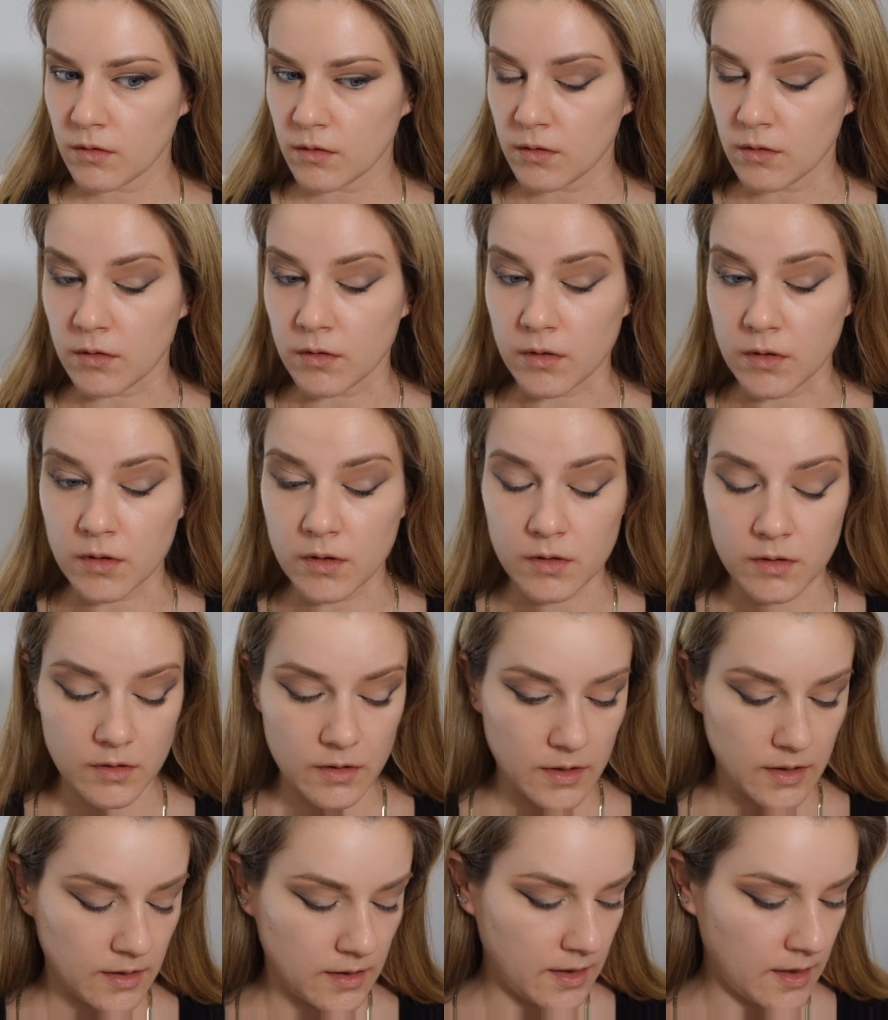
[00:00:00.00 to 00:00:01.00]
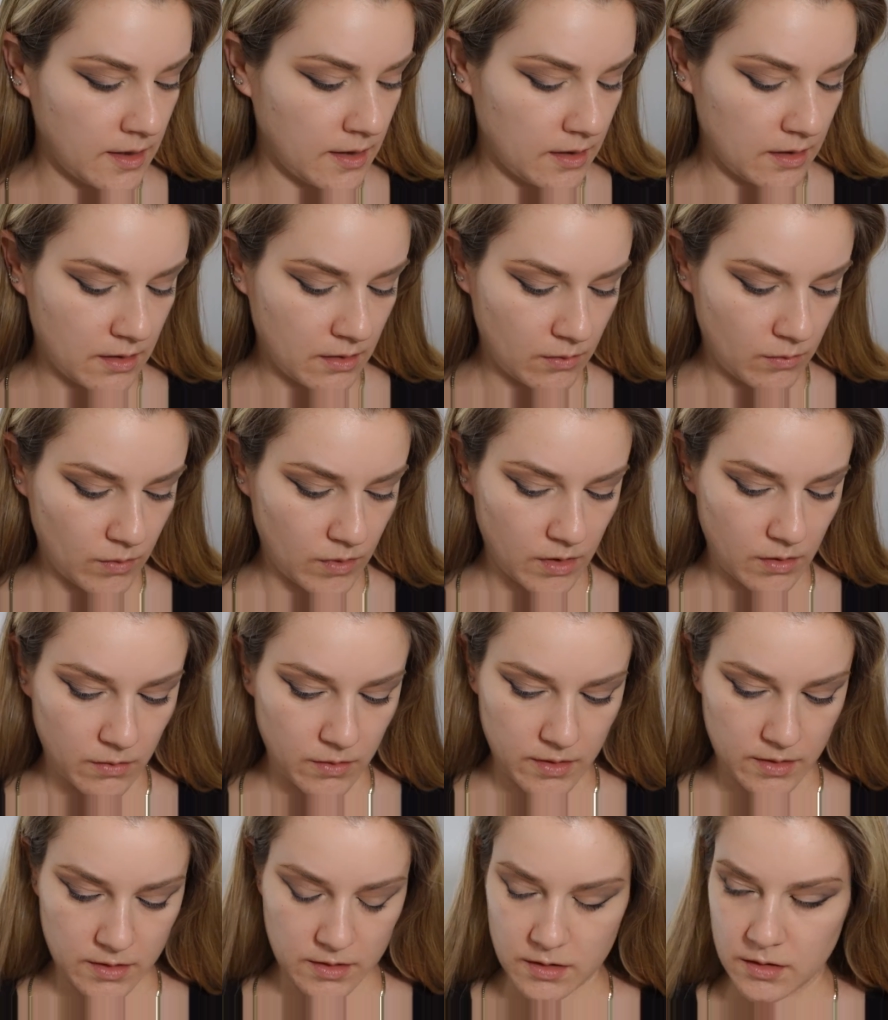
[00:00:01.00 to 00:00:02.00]
All right, and then we're
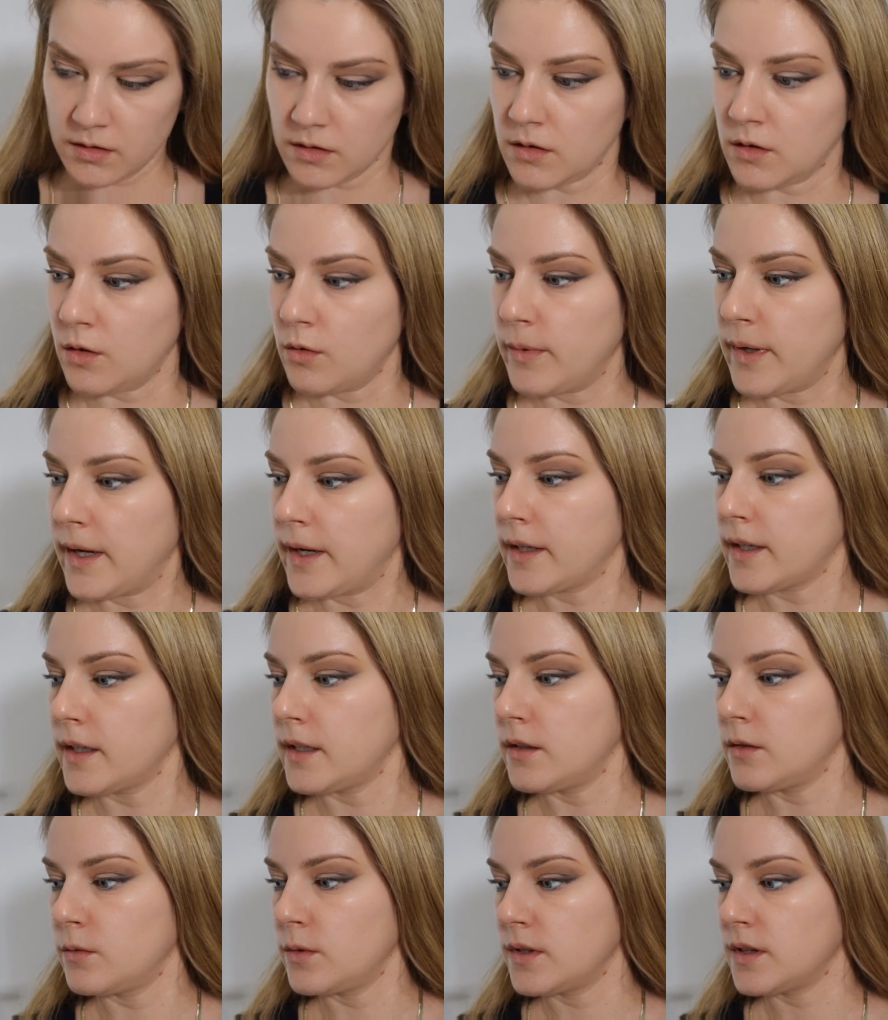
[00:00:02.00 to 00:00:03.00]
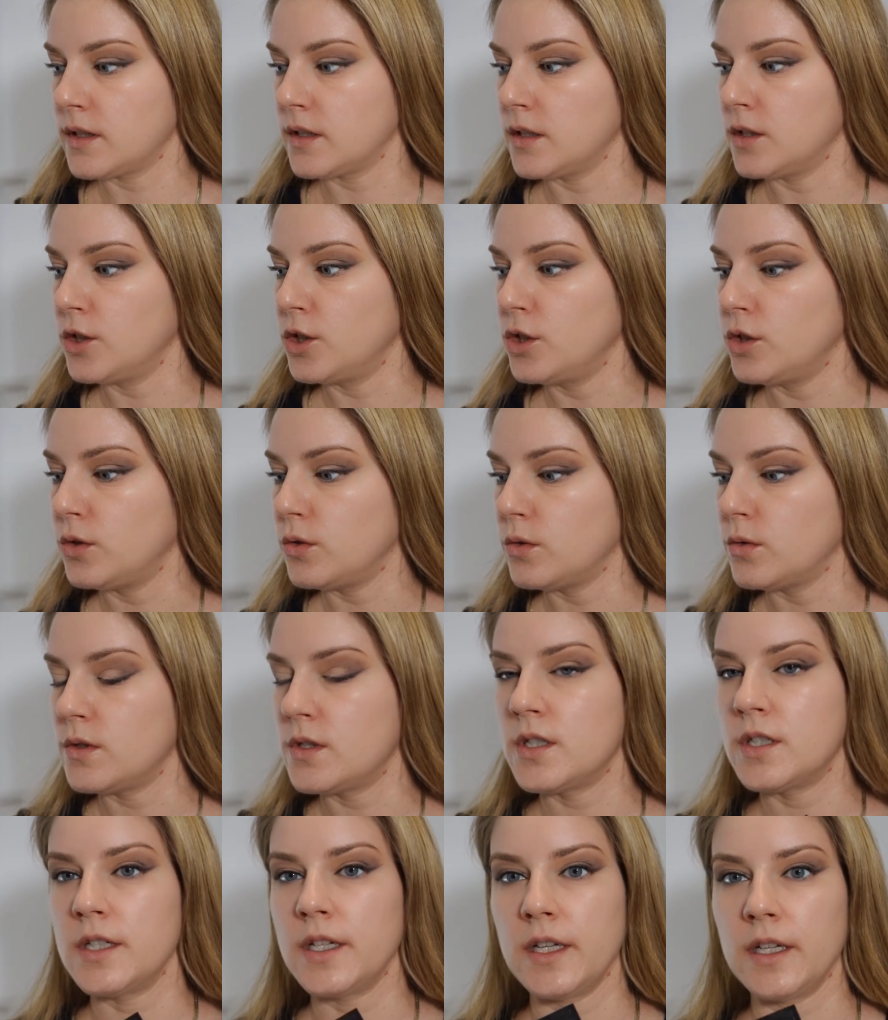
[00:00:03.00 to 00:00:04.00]
going to go back in with the nude
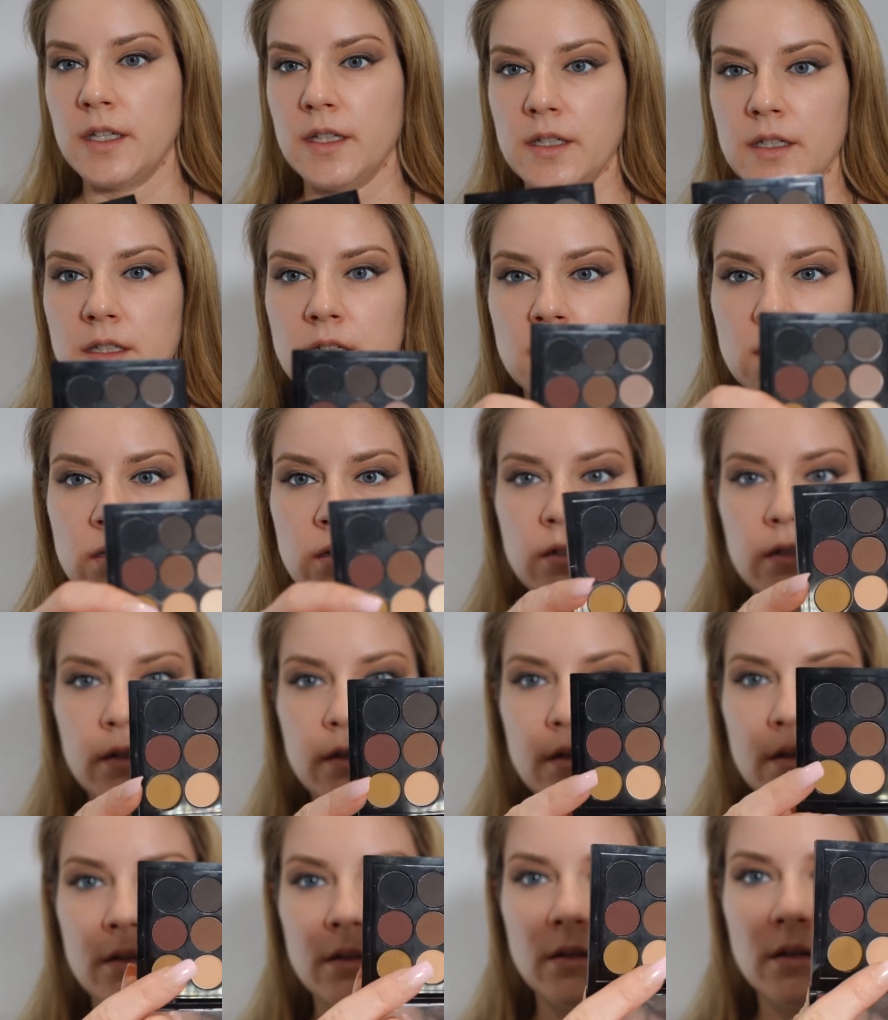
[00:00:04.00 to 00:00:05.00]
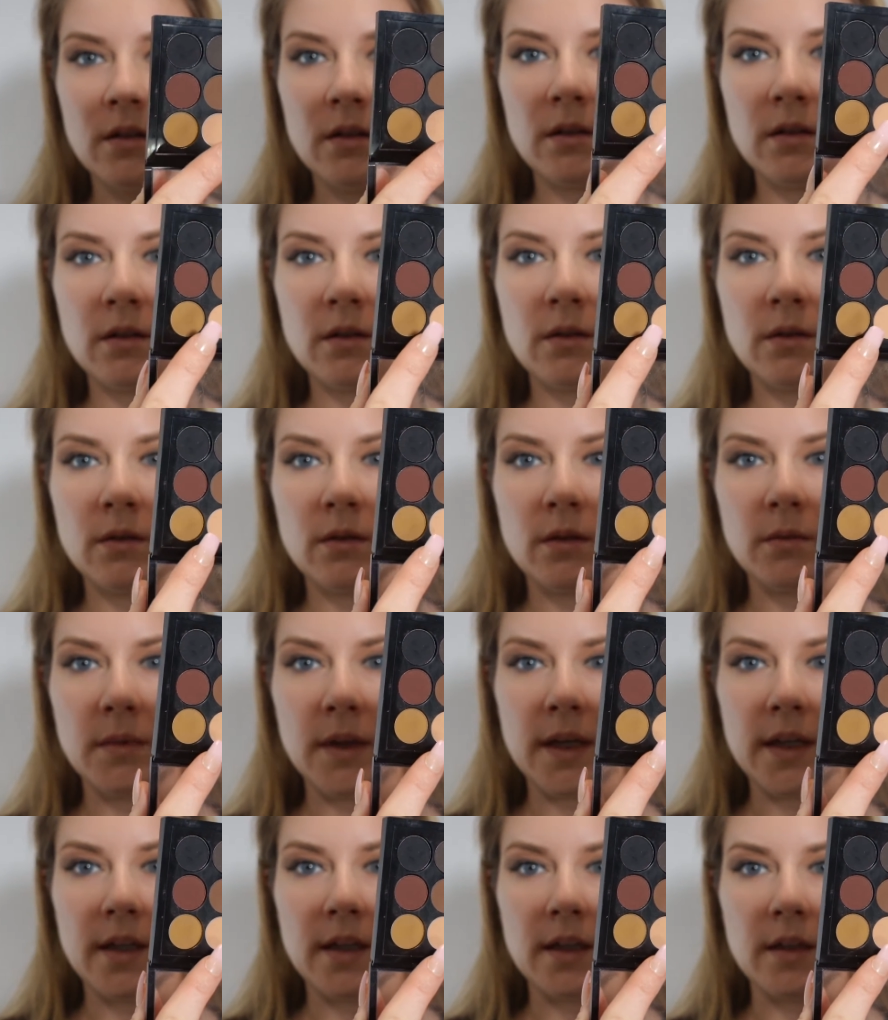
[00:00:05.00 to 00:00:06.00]
shade. Going
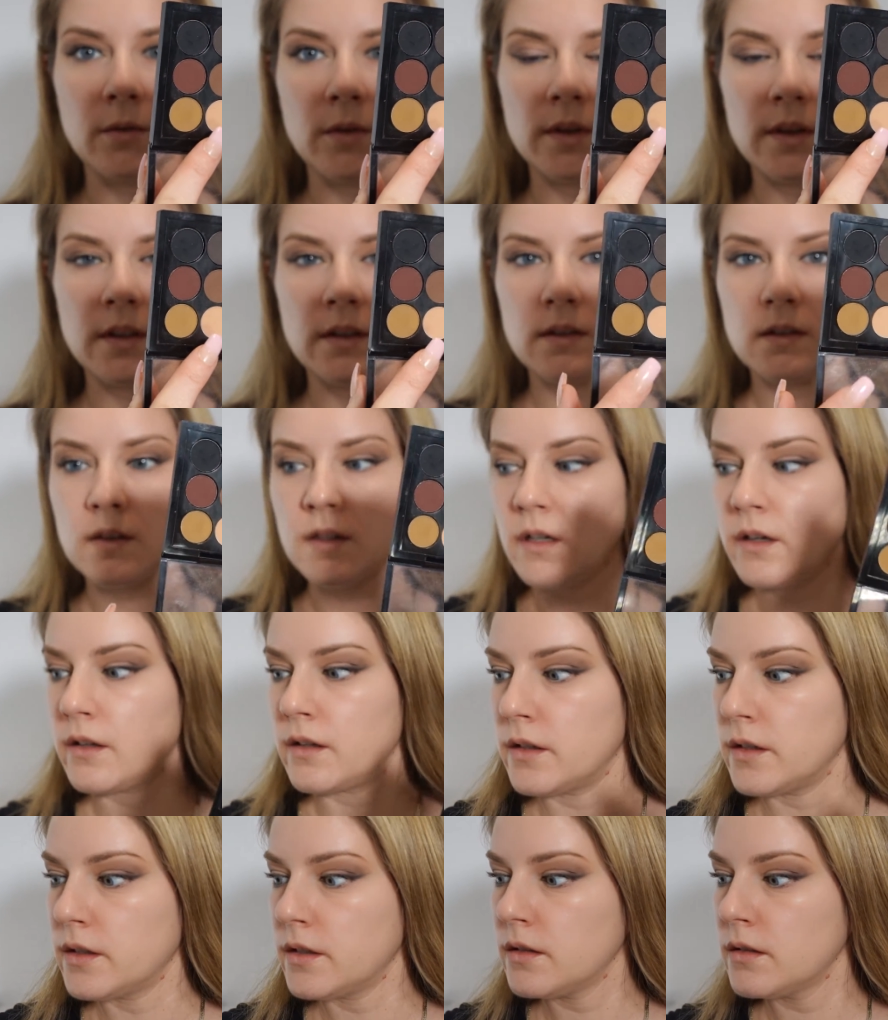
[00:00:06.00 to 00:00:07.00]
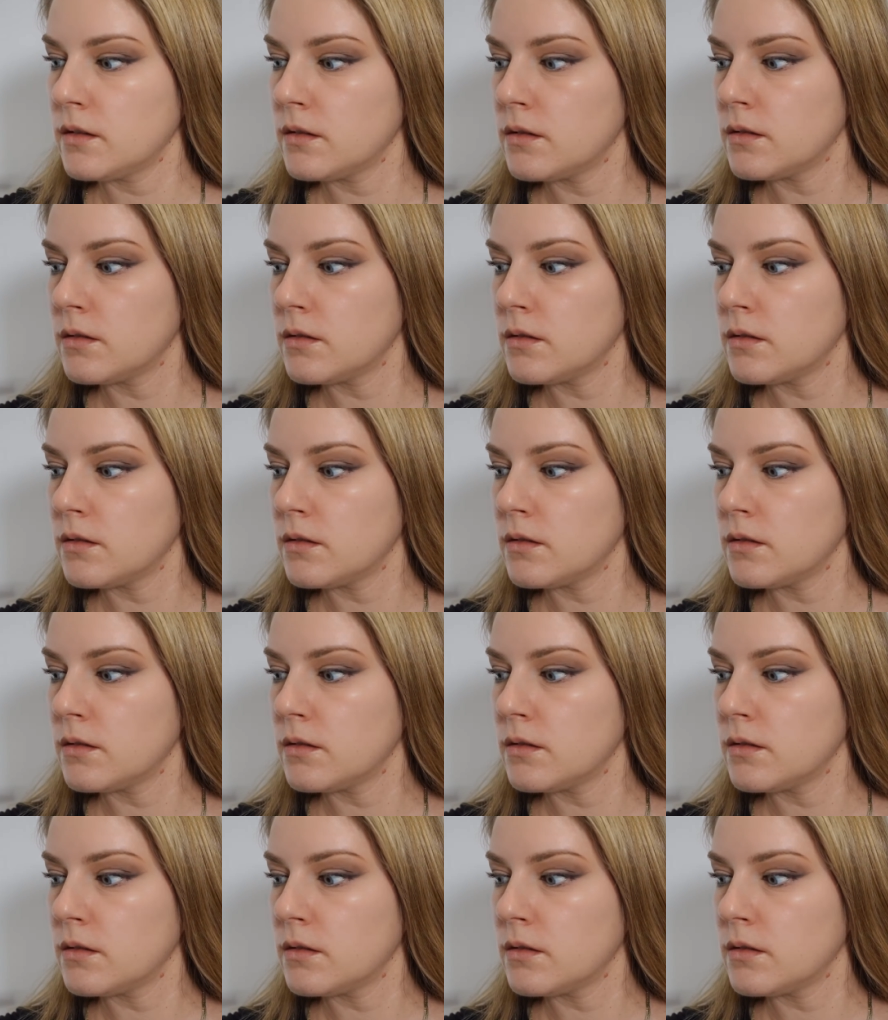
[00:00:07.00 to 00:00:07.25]
back in with this color.